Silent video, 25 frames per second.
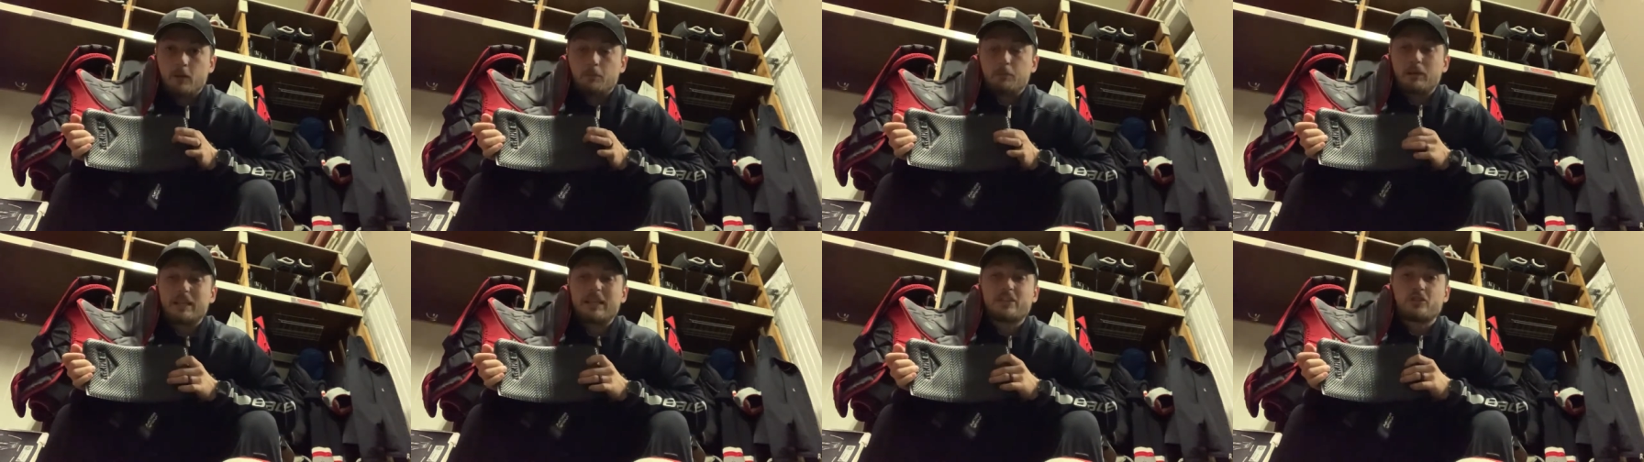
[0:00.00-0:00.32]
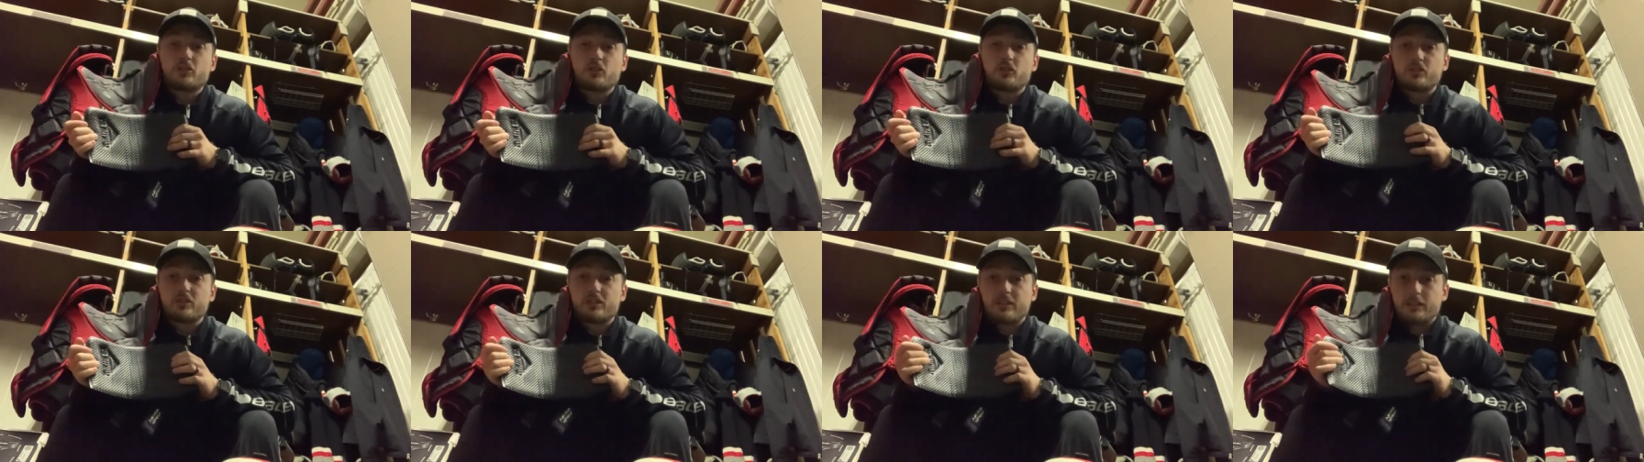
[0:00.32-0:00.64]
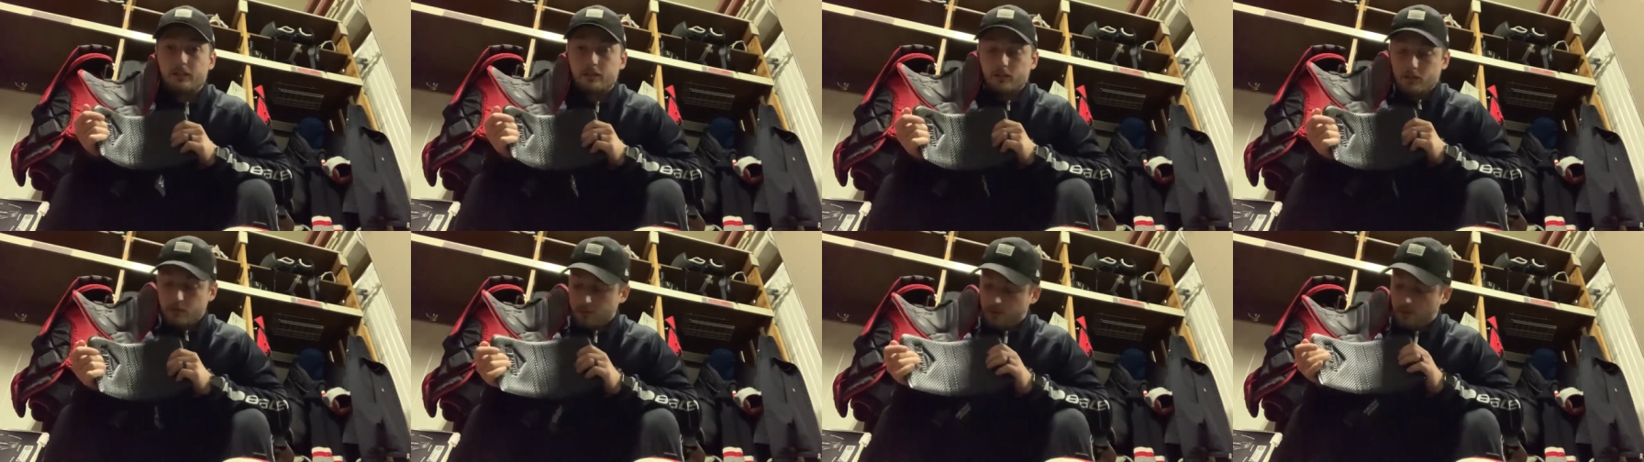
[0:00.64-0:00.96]
bleacher
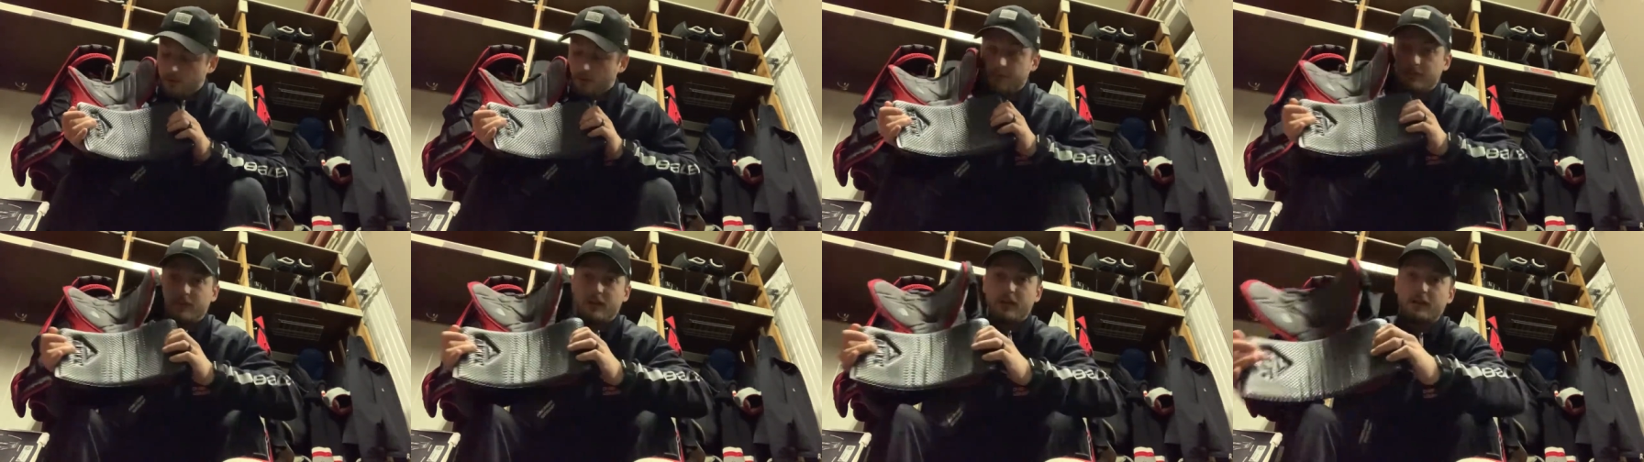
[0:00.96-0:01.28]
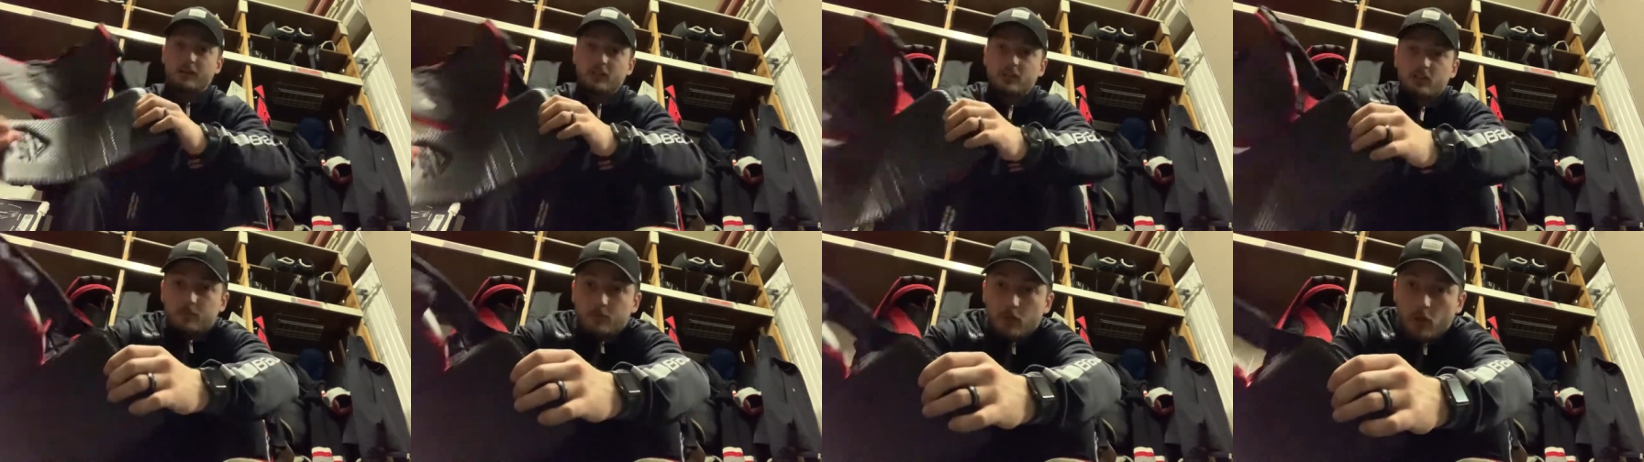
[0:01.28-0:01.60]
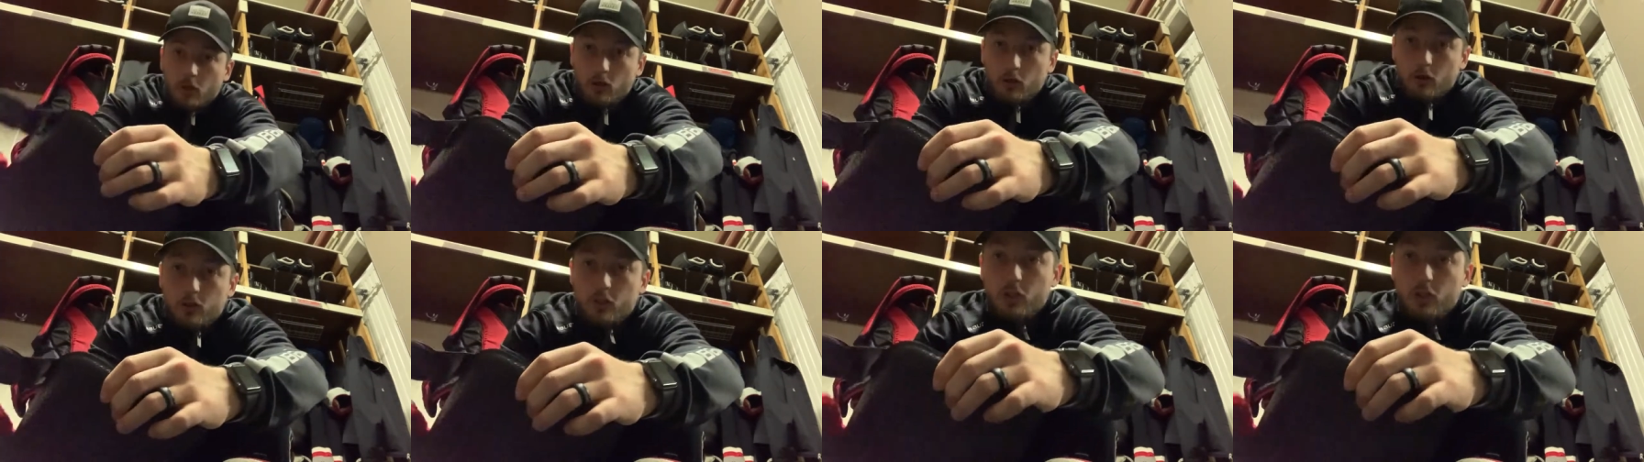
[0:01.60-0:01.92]
seat, a very small